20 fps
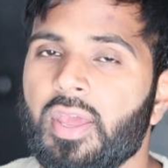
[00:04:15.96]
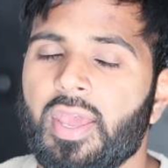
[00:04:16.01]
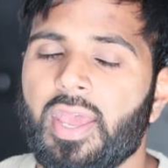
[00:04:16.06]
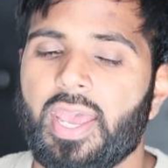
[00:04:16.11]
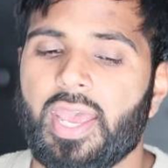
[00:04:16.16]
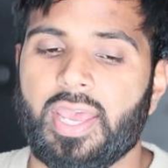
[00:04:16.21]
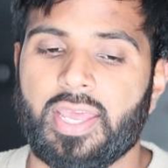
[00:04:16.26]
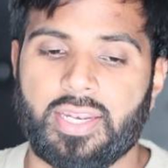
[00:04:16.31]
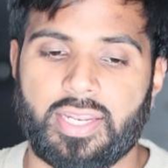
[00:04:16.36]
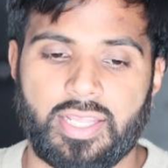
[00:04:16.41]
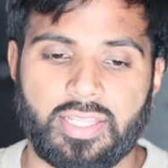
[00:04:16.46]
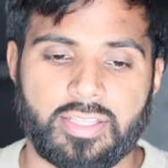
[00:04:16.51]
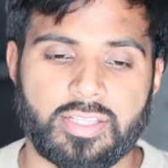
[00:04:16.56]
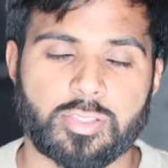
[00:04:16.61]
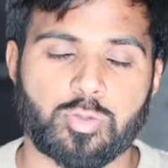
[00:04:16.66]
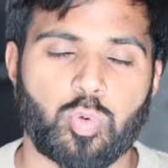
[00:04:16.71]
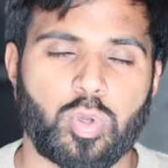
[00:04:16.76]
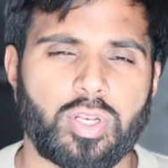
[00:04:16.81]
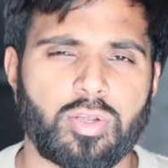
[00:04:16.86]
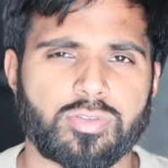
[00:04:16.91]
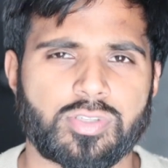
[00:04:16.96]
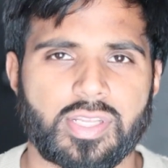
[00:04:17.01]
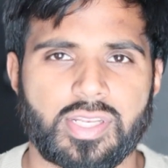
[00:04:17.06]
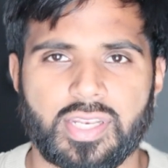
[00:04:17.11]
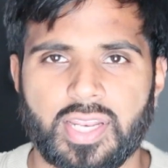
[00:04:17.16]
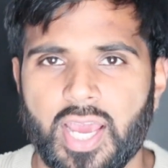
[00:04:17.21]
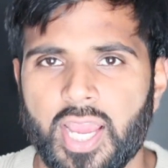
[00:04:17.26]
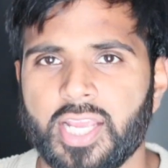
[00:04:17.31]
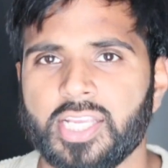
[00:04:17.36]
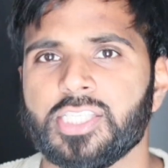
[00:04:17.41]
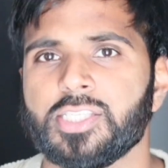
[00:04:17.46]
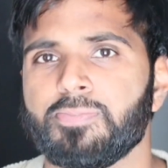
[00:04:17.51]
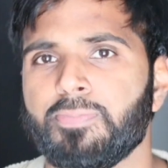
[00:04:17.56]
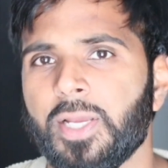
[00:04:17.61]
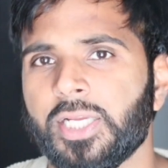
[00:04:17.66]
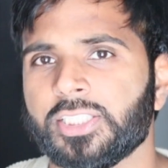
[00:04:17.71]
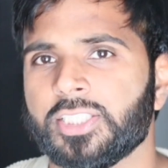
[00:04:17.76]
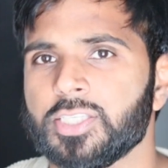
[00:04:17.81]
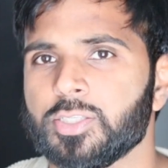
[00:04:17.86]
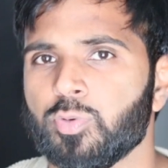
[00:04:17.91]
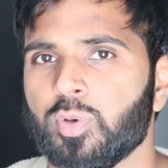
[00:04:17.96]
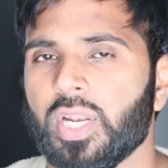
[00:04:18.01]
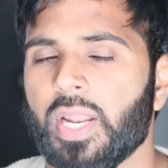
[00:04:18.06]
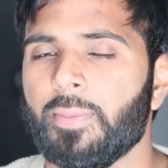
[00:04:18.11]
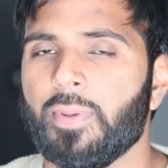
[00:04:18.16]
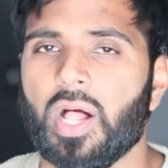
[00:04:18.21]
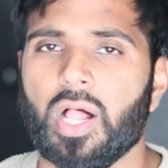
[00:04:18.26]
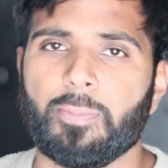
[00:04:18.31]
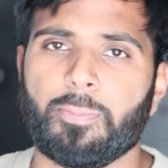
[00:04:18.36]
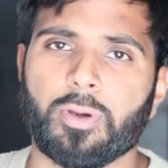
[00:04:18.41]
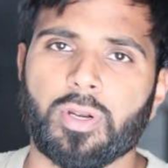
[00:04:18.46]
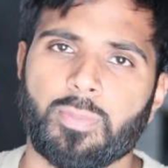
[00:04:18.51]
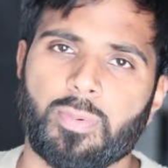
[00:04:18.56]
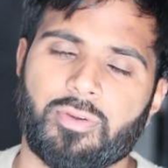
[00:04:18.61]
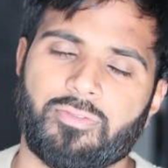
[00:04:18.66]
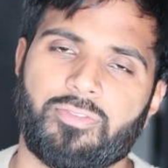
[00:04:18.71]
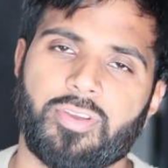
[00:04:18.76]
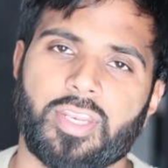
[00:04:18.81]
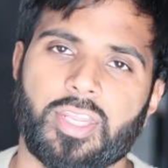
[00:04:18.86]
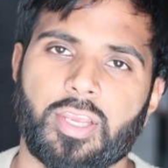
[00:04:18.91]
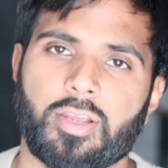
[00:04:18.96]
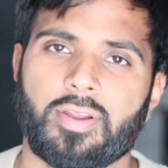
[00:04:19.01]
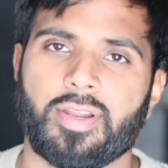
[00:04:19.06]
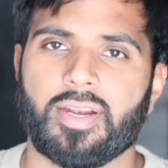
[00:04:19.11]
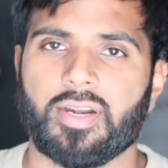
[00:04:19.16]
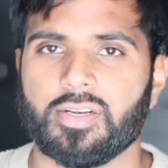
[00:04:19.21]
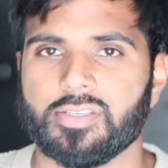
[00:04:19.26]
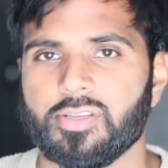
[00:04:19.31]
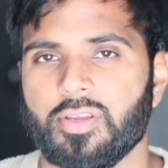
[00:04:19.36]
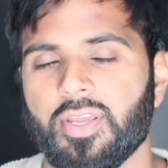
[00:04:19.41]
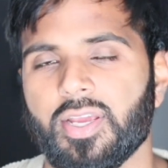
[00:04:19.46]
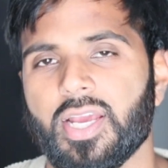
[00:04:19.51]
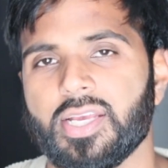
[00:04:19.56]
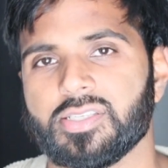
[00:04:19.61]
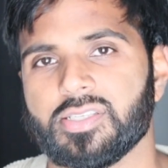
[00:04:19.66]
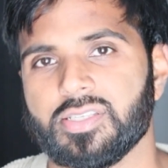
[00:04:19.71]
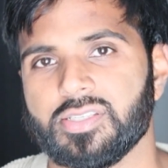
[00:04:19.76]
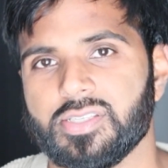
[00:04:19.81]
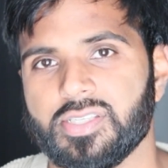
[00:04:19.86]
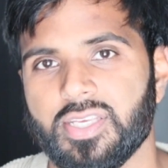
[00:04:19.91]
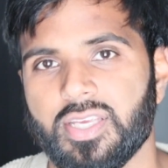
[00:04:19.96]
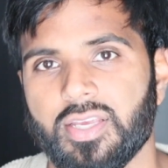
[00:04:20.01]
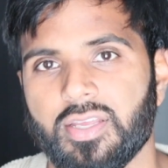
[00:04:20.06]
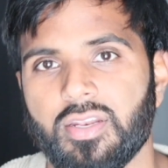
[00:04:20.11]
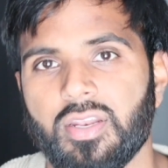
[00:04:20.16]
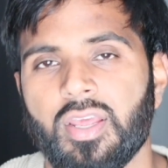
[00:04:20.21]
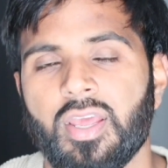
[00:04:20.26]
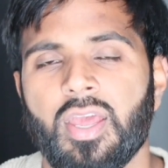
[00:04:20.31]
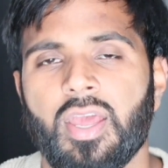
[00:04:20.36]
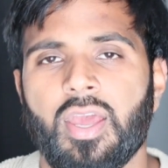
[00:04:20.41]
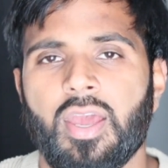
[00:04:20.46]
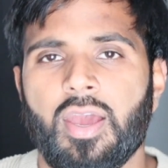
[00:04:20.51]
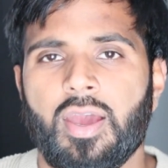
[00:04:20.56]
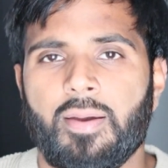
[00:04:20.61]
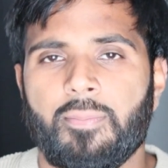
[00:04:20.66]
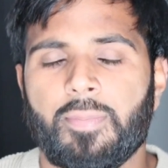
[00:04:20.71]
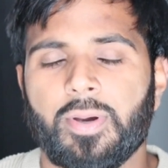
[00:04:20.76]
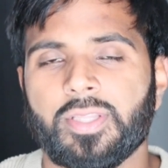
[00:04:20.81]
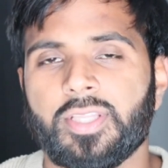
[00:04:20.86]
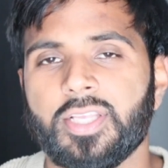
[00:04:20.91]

And in the suite, it was a nice, spacious suite. I'll put up a video here so you guys can see it. But